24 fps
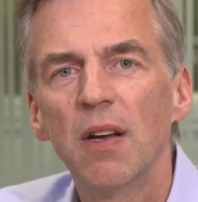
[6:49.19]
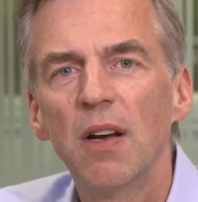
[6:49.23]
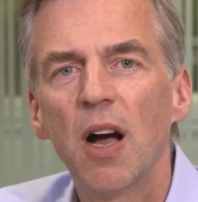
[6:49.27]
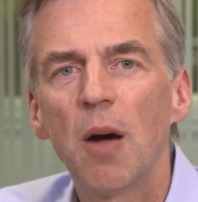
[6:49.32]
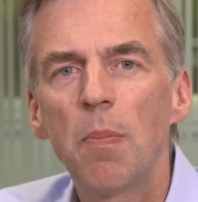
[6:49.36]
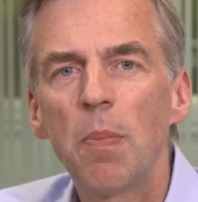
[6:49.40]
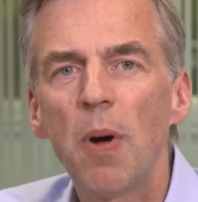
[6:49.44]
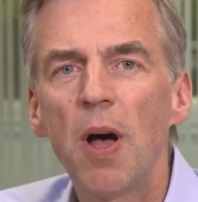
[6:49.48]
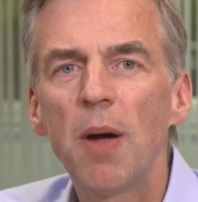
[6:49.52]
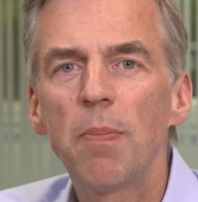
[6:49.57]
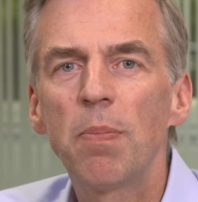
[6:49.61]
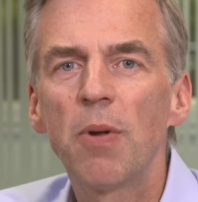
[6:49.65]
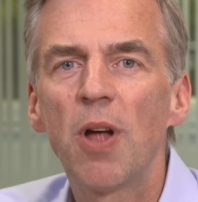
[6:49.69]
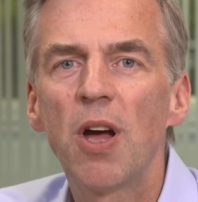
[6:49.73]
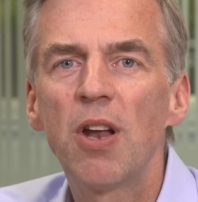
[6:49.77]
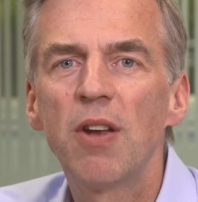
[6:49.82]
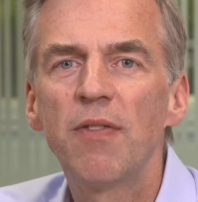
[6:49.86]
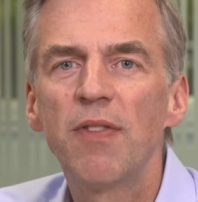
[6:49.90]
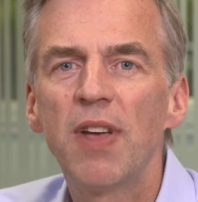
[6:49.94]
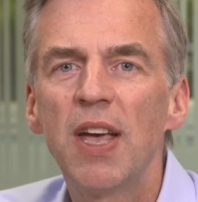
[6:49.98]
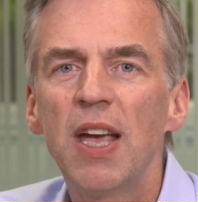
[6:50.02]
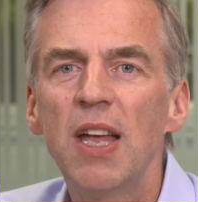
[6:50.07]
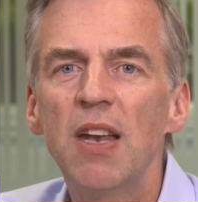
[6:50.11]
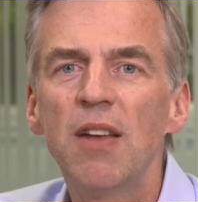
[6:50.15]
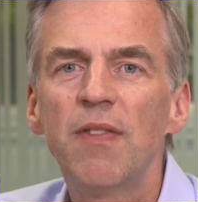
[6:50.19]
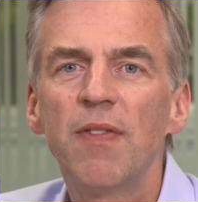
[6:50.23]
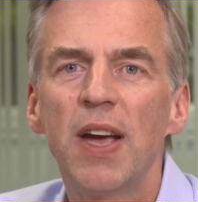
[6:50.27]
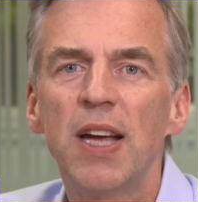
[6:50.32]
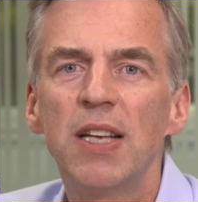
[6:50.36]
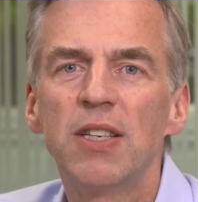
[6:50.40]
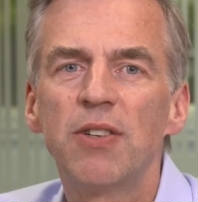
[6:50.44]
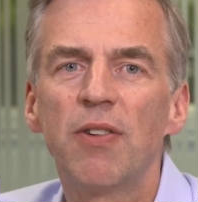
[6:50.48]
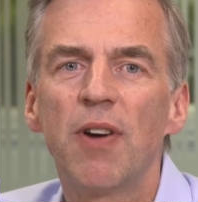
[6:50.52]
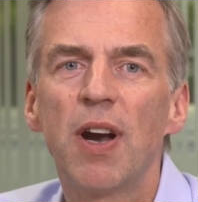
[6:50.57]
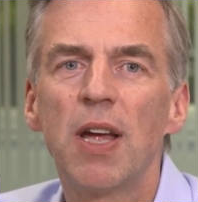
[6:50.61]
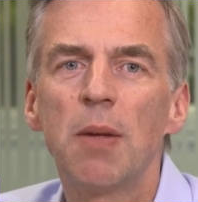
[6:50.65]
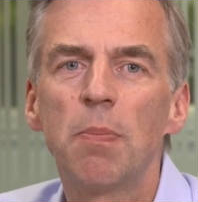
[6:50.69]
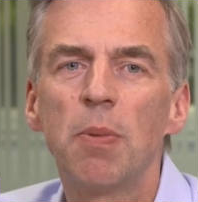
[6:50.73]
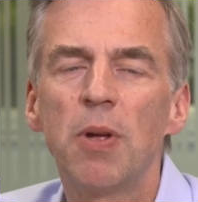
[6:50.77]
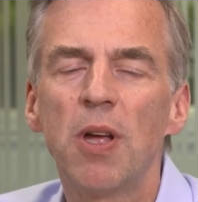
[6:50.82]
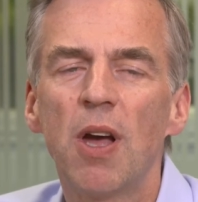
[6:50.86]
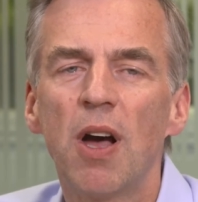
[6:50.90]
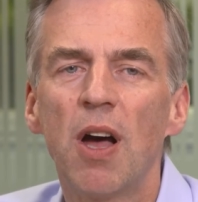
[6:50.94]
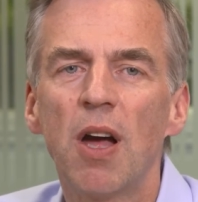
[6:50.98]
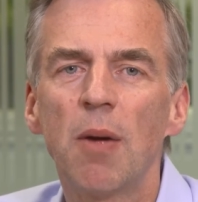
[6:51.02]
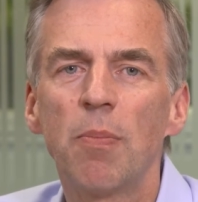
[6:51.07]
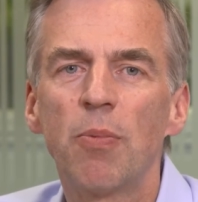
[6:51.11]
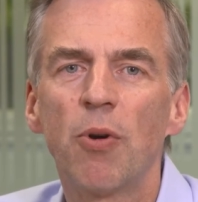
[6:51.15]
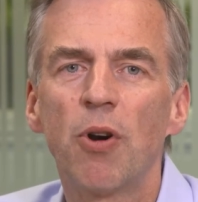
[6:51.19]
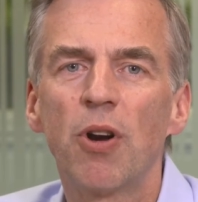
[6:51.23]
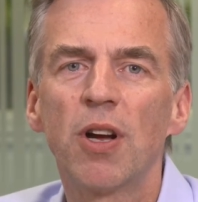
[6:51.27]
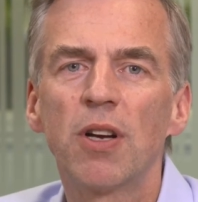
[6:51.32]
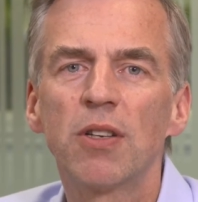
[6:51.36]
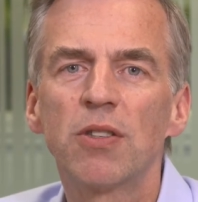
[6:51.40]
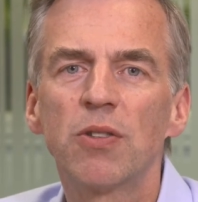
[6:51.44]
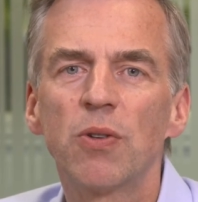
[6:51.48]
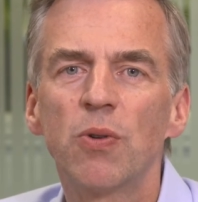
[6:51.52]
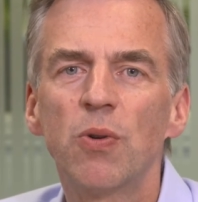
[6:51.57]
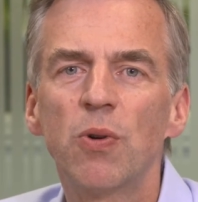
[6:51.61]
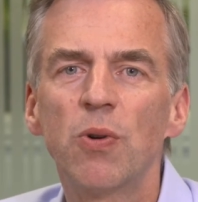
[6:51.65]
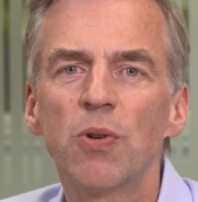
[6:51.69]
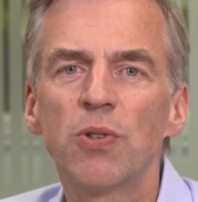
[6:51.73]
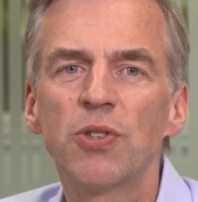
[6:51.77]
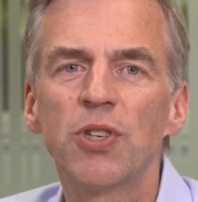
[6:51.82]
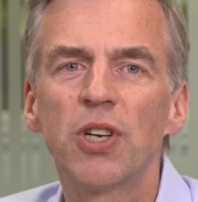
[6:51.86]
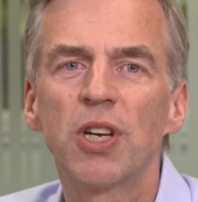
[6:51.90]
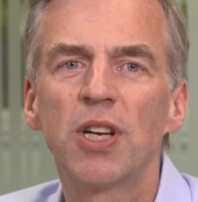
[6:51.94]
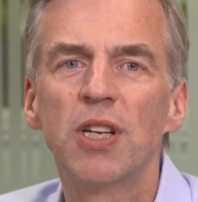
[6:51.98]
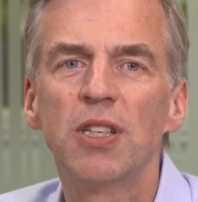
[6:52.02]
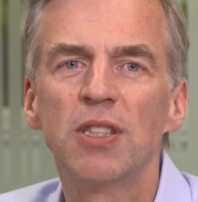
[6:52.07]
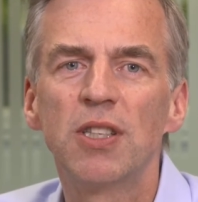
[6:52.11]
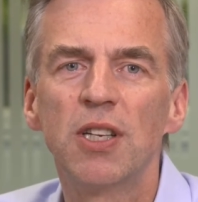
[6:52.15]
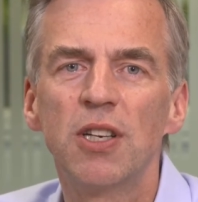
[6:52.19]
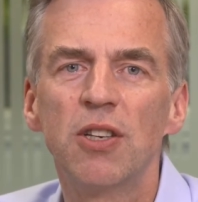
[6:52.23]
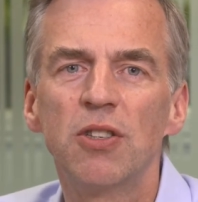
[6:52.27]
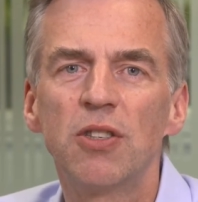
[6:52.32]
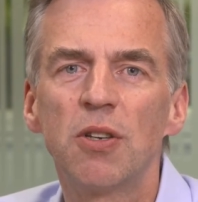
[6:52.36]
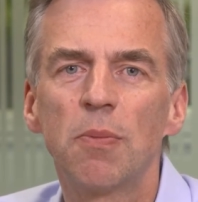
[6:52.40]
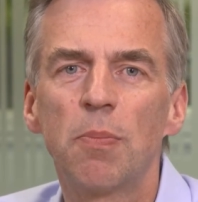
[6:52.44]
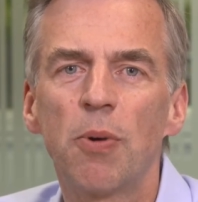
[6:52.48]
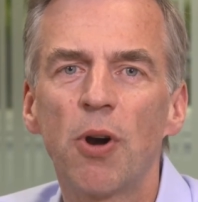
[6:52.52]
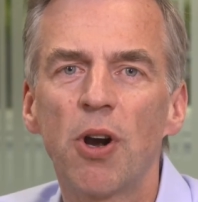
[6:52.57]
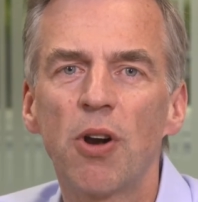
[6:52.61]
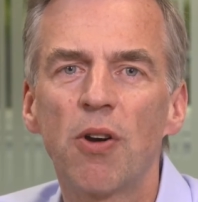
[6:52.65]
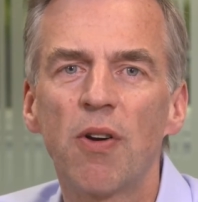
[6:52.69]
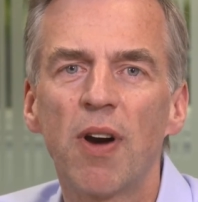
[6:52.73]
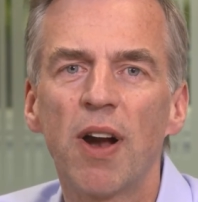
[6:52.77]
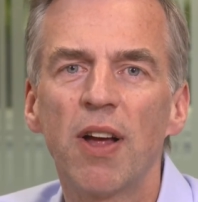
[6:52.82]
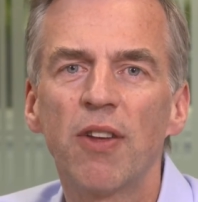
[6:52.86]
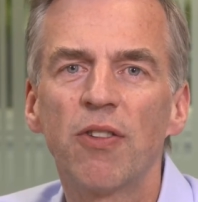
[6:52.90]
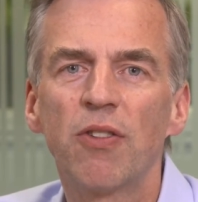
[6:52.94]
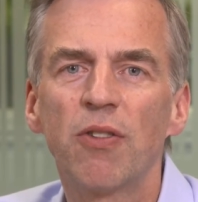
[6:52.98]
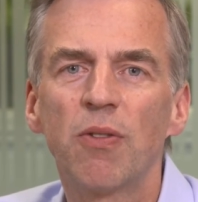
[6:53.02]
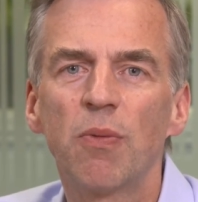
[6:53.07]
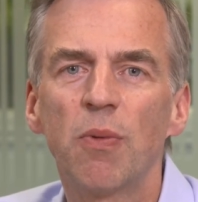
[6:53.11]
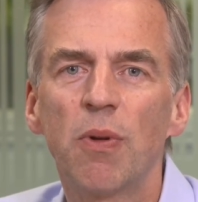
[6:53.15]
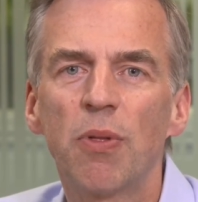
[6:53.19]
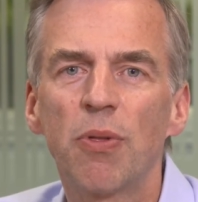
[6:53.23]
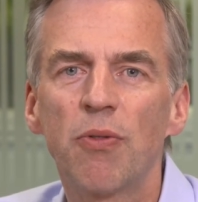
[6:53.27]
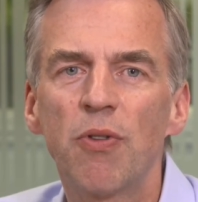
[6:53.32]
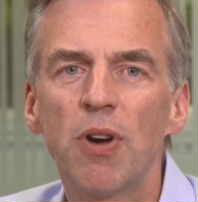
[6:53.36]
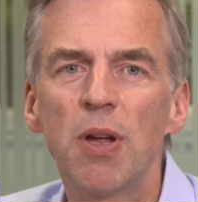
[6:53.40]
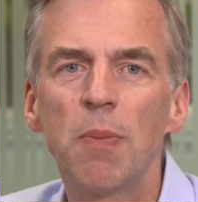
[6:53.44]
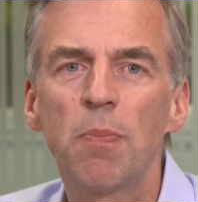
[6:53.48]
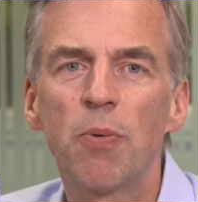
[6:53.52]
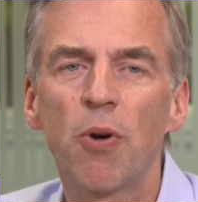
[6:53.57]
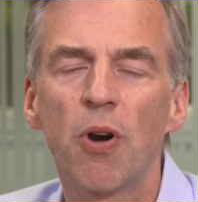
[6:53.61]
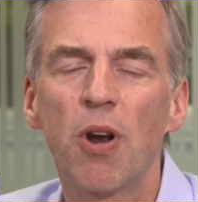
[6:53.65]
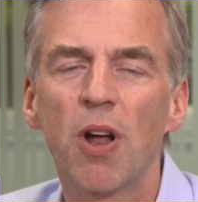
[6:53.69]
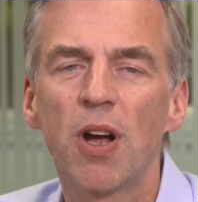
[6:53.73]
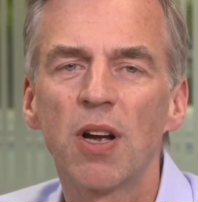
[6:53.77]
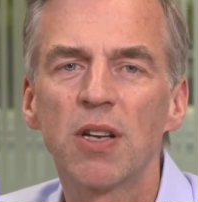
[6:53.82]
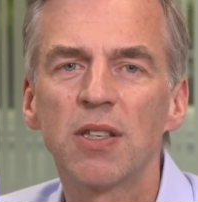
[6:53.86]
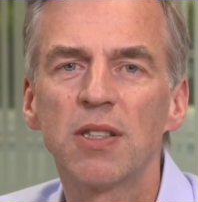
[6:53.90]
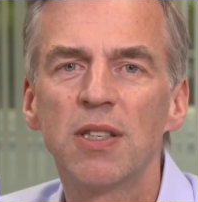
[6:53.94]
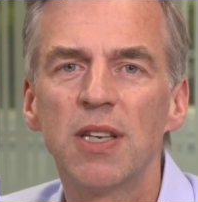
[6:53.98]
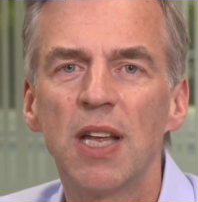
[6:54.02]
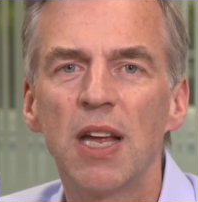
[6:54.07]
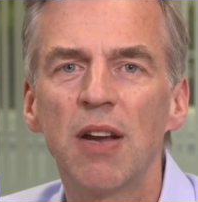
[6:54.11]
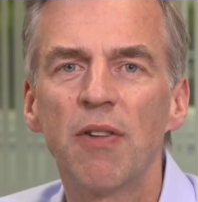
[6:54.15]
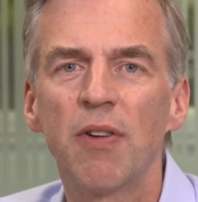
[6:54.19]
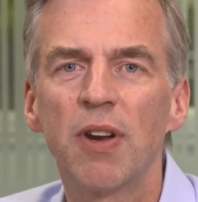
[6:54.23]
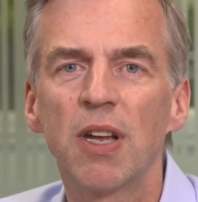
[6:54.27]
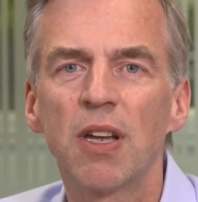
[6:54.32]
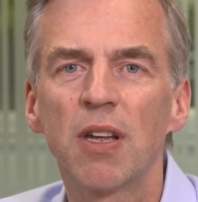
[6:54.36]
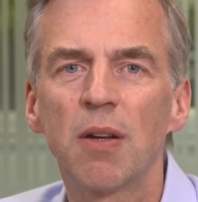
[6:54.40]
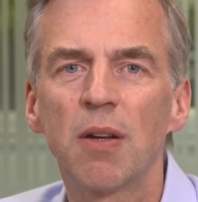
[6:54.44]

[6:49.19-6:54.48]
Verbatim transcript: Our pipeline of innovator API products also continued to progress, with three products nearing